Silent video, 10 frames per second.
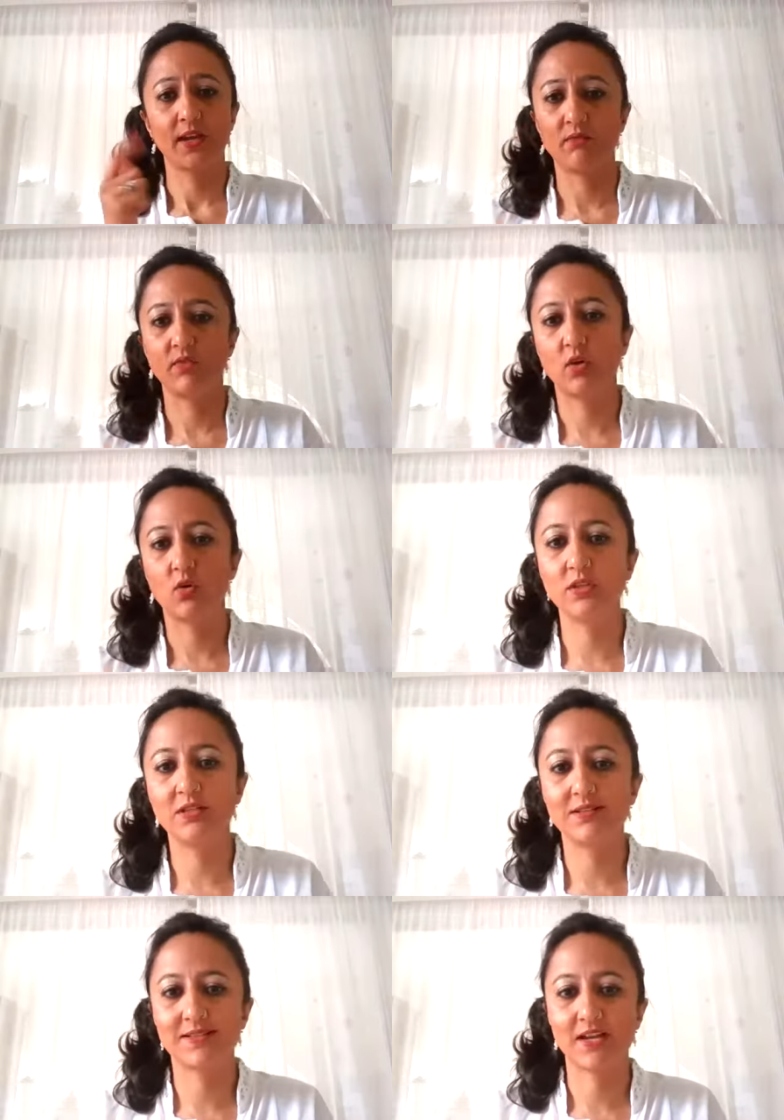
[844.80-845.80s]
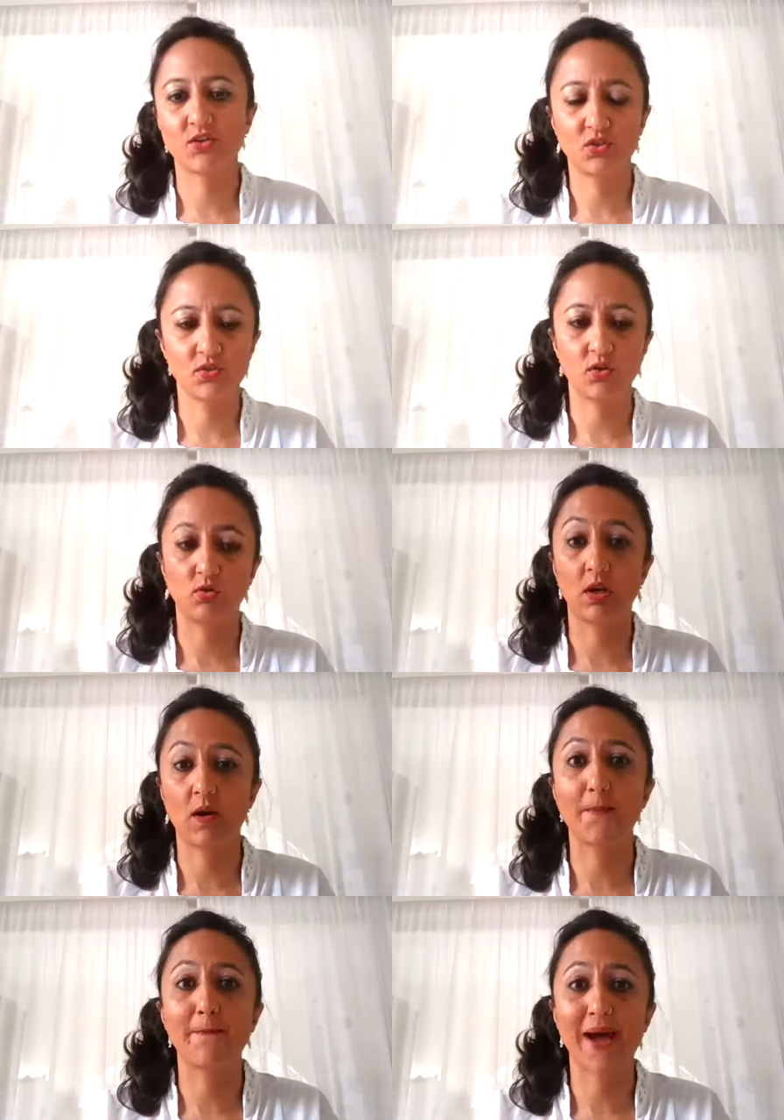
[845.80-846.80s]
I've recorded this session so you can
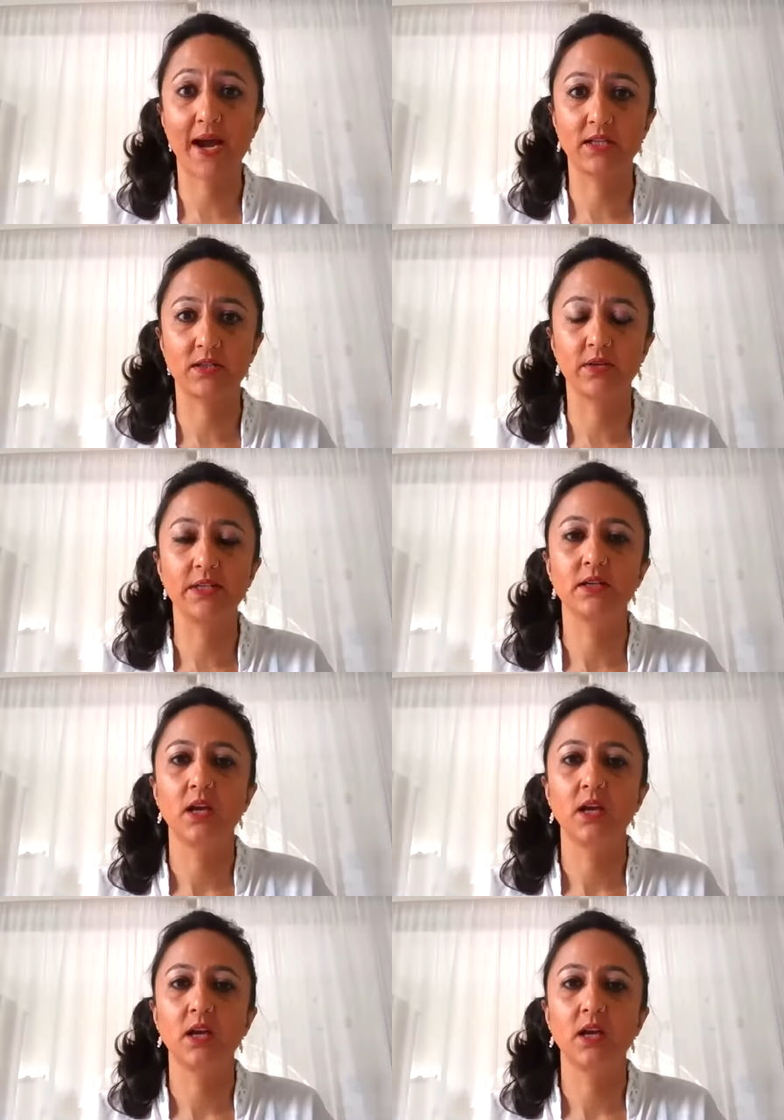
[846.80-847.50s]
come back to it.